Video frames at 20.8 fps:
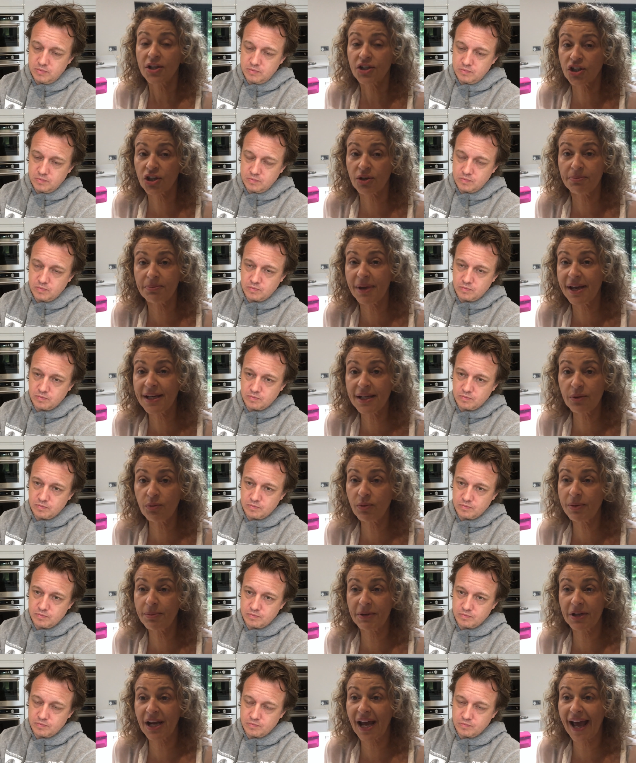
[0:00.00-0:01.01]
Speaker 1: so many
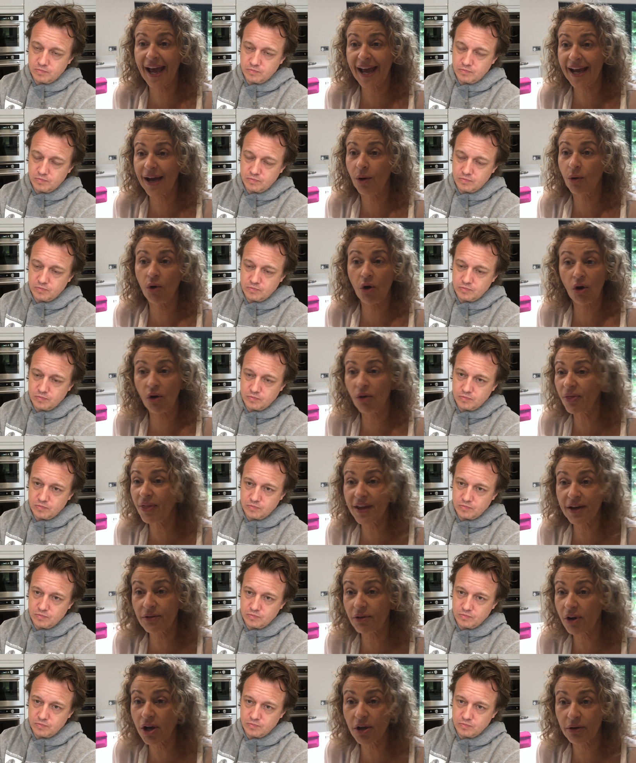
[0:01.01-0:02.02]
women are out on
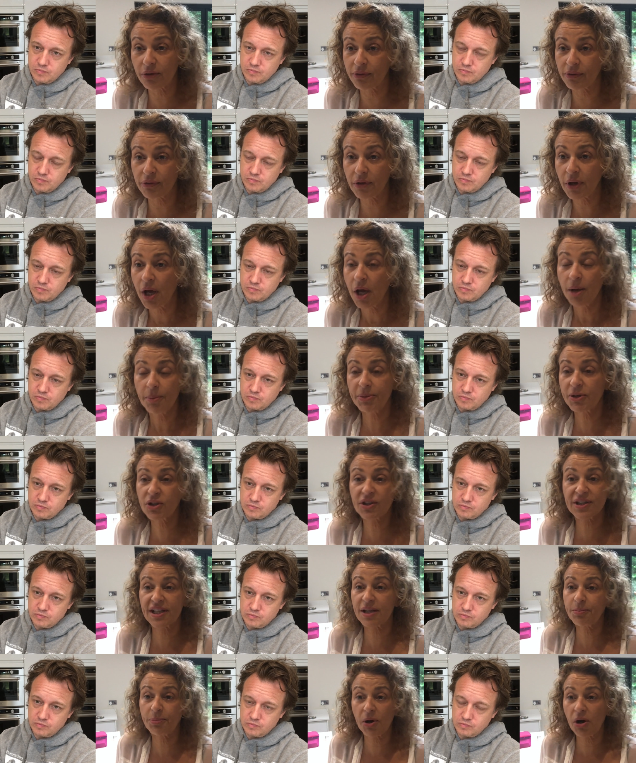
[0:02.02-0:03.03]
their own because
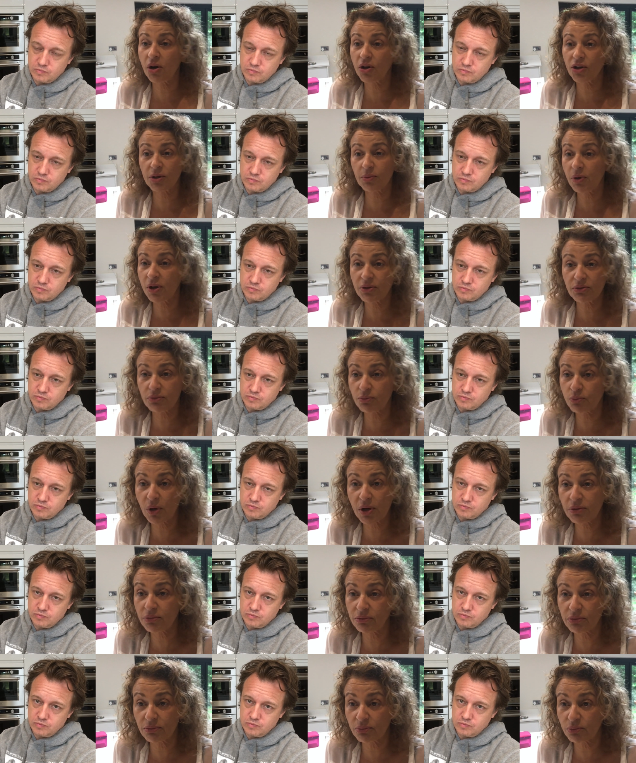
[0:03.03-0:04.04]
their partner won't
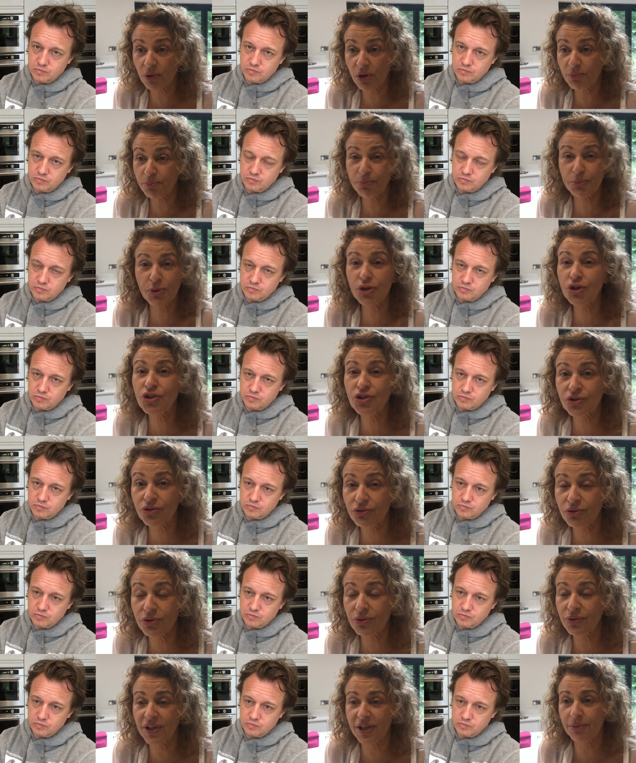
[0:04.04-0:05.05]
won't won't push
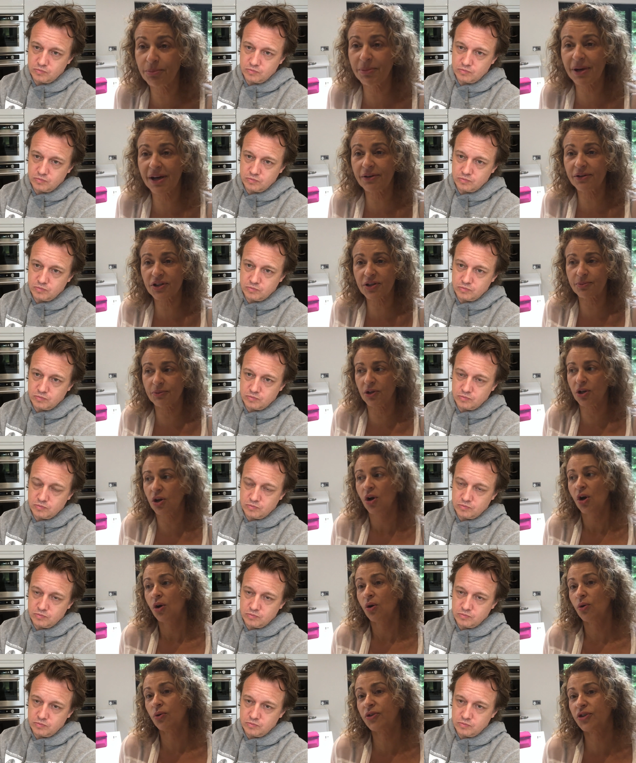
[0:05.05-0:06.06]
through the embarrassment
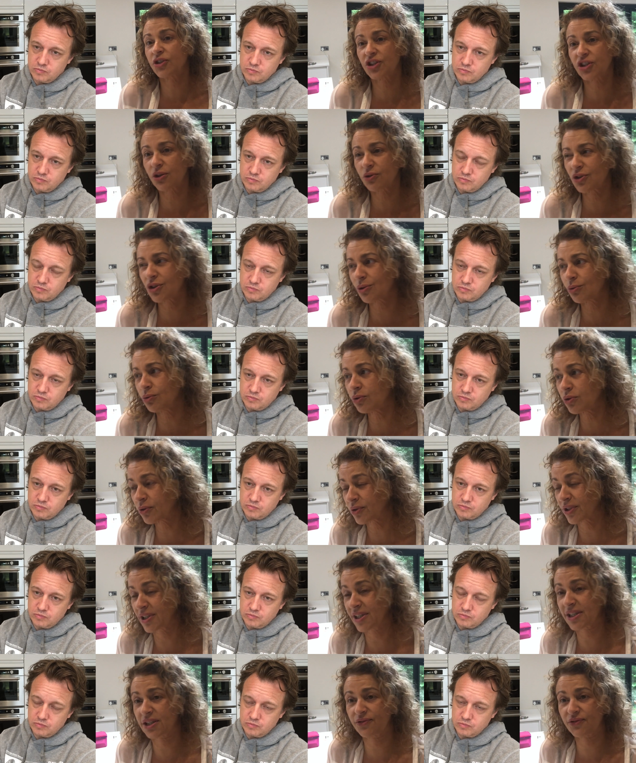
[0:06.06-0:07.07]
or the social
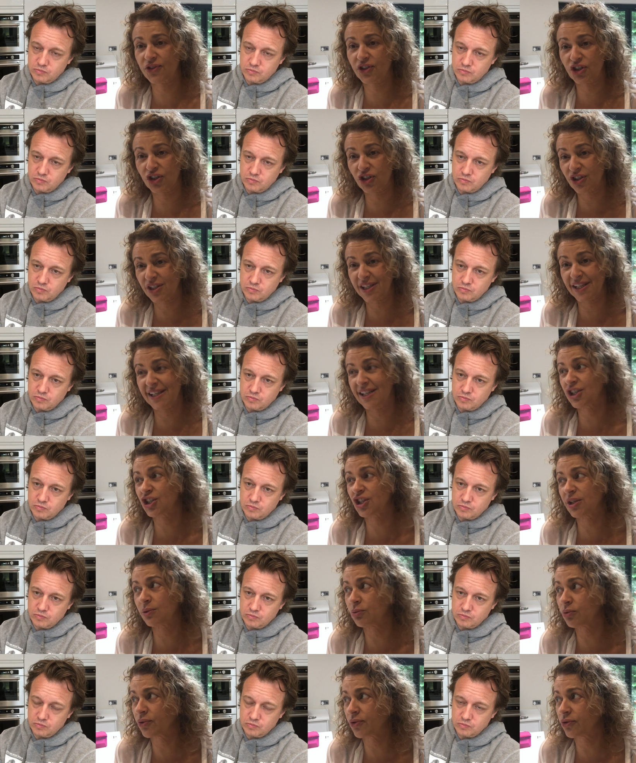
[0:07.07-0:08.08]
awkwardness of just
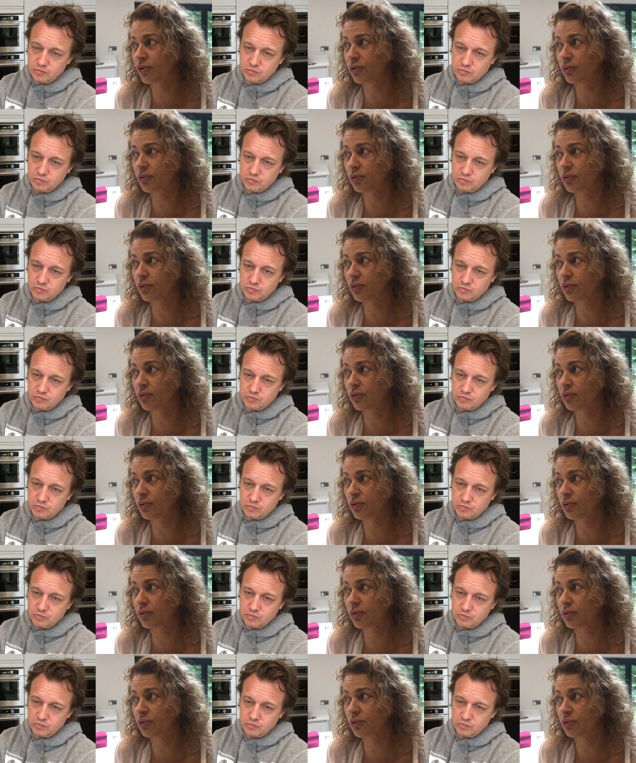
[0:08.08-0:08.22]
initially walking